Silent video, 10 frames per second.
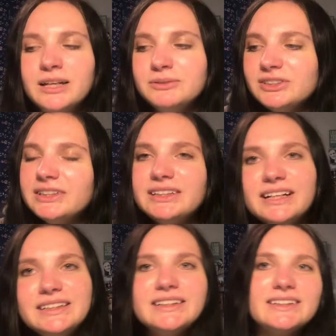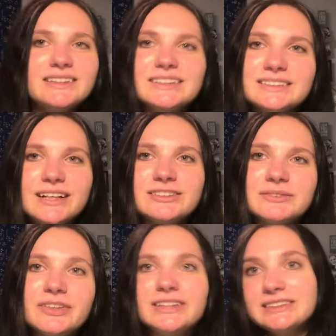just gonna kind of like list off
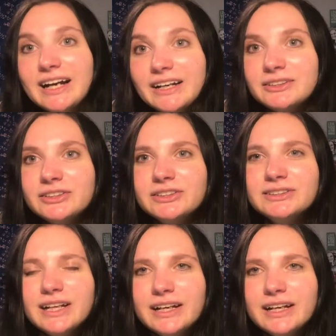some things I learned.